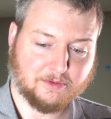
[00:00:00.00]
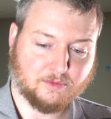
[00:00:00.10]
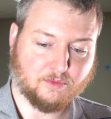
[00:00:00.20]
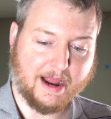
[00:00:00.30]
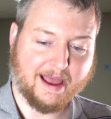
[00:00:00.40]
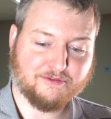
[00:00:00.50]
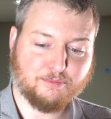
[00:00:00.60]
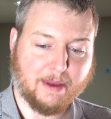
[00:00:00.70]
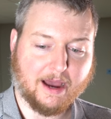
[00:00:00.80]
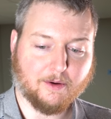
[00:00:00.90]

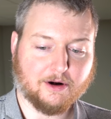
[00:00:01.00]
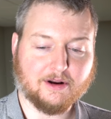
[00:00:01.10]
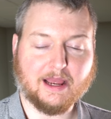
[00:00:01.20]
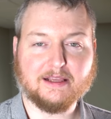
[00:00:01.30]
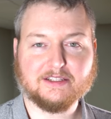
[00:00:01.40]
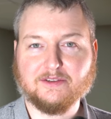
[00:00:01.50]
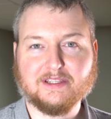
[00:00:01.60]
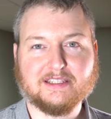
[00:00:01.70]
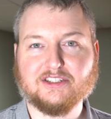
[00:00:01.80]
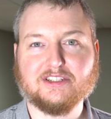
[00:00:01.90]
RAV Power. I, so
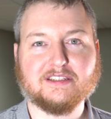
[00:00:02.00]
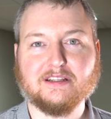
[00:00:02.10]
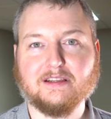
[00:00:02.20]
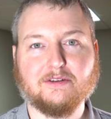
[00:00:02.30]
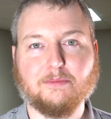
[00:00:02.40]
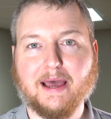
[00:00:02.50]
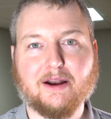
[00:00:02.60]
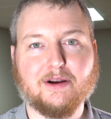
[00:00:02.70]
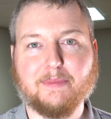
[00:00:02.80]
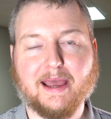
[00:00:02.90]
this is just a little
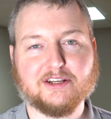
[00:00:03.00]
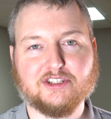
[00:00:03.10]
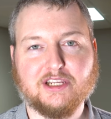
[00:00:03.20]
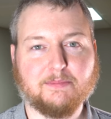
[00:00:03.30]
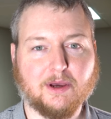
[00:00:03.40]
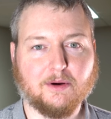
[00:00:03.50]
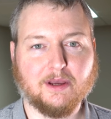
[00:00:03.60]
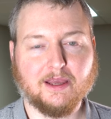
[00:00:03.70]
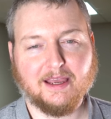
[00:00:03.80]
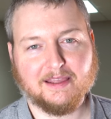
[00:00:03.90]
battery pack cheapo
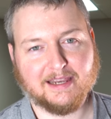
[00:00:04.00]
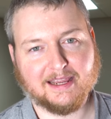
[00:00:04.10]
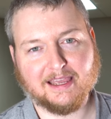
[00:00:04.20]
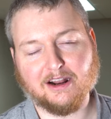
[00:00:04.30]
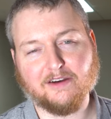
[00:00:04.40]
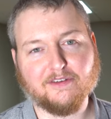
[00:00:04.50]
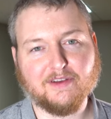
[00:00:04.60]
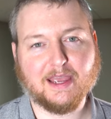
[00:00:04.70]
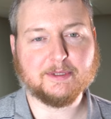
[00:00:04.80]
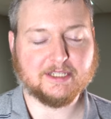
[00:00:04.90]
that I got off of
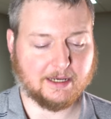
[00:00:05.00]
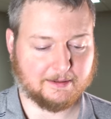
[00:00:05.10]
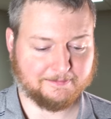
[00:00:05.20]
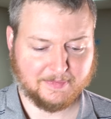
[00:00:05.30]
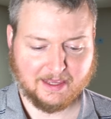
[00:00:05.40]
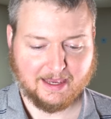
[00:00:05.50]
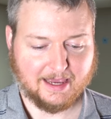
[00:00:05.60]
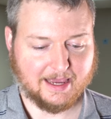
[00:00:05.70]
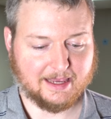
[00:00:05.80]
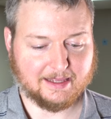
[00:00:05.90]
Amazon.
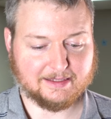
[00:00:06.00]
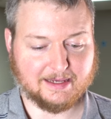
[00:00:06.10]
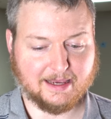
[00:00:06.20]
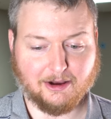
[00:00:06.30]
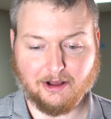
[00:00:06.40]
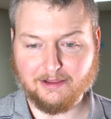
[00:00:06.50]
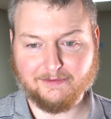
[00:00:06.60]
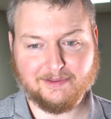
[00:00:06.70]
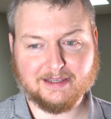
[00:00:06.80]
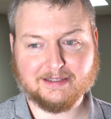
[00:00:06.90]
And uh, all
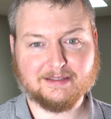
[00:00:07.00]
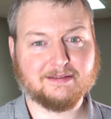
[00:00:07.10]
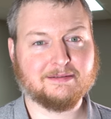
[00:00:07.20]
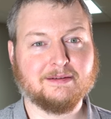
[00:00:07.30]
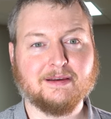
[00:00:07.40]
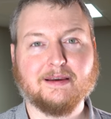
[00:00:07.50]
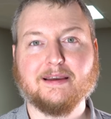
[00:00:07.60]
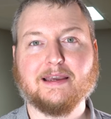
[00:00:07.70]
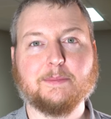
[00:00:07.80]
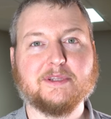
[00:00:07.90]
of this
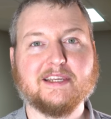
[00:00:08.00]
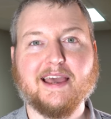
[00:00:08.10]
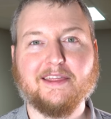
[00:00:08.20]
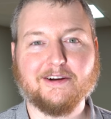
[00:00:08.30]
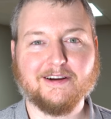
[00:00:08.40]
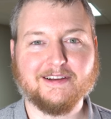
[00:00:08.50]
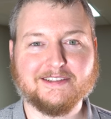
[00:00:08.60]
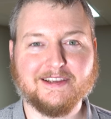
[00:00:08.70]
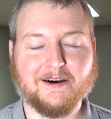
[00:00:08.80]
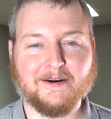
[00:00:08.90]
coming together.
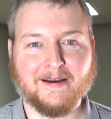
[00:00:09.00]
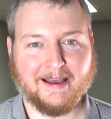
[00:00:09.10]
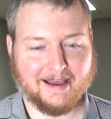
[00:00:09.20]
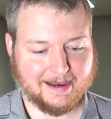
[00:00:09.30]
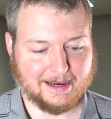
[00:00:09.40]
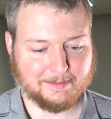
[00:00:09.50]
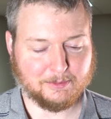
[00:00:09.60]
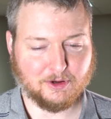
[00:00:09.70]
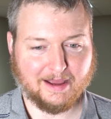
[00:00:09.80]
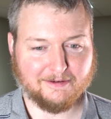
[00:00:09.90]
So um, I'm
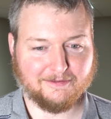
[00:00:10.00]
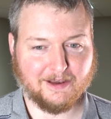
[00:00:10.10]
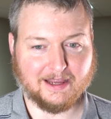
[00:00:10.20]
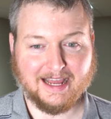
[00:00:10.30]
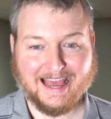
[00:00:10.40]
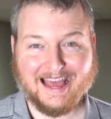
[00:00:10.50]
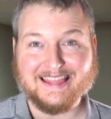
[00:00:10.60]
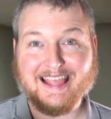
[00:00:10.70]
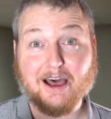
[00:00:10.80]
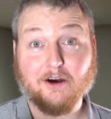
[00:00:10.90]
going to have fun.
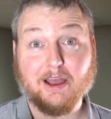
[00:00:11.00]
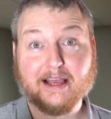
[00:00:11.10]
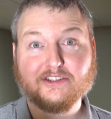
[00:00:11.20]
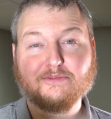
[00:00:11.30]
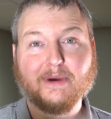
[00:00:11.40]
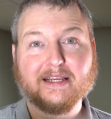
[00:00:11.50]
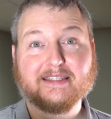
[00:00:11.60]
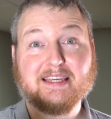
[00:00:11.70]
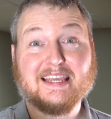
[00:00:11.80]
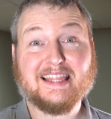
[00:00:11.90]
Now, as you might
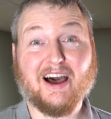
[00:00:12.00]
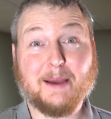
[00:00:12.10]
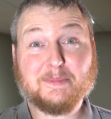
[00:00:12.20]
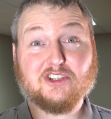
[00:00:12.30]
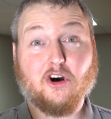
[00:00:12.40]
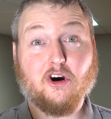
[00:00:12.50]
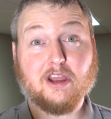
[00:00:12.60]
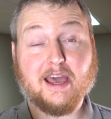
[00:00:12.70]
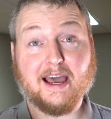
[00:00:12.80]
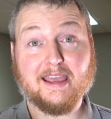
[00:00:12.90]
see, now I'm a tall
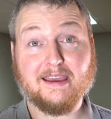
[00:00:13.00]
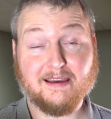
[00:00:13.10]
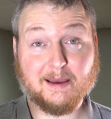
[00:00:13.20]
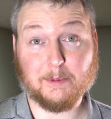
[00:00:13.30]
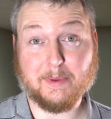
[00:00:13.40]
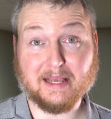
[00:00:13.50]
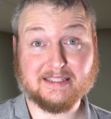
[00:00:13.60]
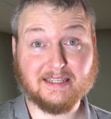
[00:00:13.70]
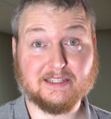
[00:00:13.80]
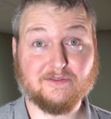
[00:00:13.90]
guy. I'm about
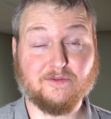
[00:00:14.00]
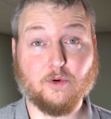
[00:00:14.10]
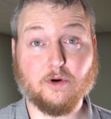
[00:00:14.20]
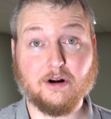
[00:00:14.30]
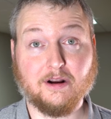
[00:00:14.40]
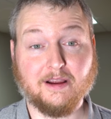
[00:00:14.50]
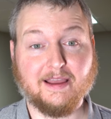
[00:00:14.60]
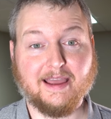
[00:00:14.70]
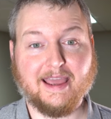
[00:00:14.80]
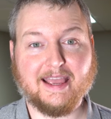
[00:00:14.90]
6'4".
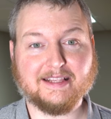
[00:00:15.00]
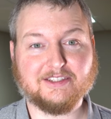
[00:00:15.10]
And